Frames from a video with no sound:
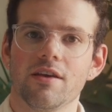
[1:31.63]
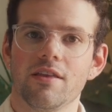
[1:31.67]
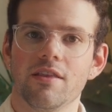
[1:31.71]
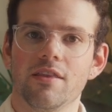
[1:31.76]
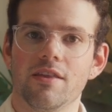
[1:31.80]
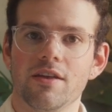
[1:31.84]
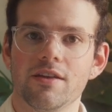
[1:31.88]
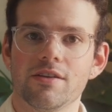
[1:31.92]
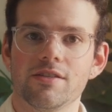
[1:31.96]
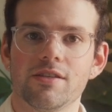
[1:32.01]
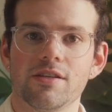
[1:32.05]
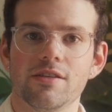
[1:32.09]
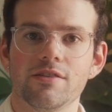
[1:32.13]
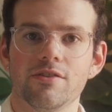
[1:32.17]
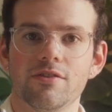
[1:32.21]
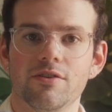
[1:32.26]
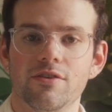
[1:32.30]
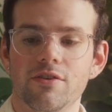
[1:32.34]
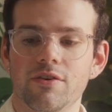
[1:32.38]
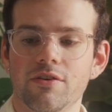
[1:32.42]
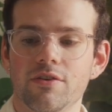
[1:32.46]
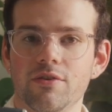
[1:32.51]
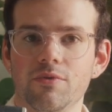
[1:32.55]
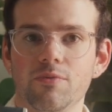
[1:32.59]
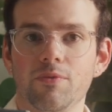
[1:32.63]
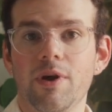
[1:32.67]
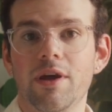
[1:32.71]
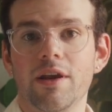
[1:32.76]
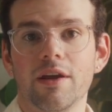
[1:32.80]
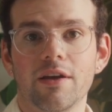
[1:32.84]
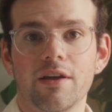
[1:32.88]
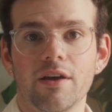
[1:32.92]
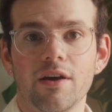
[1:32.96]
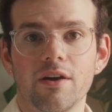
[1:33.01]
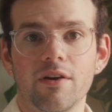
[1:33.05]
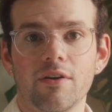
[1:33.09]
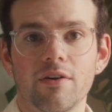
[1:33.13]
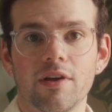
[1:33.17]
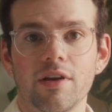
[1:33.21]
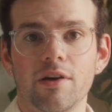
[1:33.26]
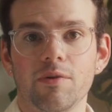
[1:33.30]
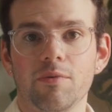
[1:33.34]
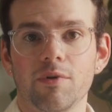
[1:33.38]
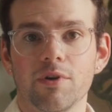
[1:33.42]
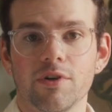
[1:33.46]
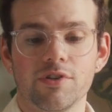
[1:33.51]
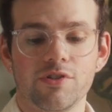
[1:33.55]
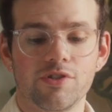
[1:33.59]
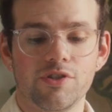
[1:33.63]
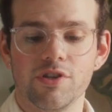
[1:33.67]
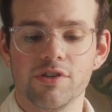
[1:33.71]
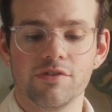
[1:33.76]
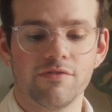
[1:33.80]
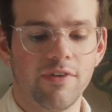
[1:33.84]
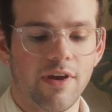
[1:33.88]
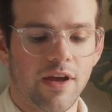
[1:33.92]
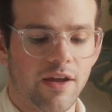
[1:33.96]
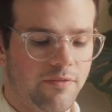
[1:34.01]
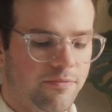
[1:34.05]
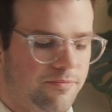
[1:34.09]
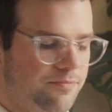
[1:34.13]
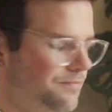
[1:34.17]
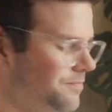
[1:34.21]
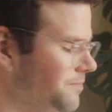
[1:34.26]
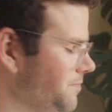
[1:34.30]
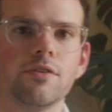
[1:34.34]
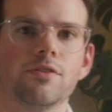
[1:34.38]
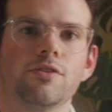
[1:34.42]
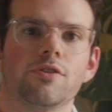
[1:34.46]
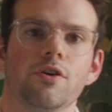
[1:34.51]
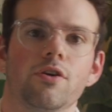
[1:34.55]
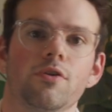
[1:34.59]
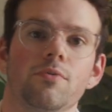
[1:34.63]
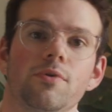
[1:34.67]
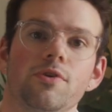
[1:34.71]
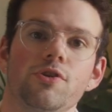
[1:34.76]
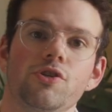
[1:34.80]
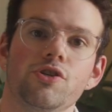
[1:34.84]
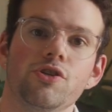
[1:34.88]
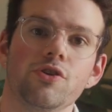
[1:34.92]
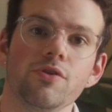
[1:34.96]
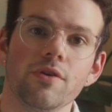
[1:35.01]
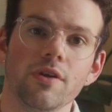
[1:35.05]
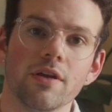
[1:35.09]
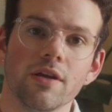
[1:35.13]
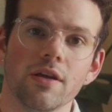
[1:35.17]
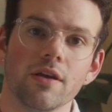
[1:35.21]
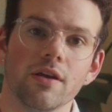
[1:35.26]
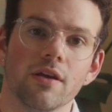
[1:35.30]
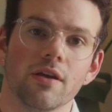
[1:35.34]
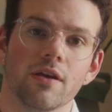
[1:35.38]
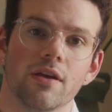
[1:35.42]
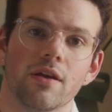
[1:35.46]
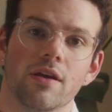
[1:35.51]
this is a good way to go and it works just fine. So when shooting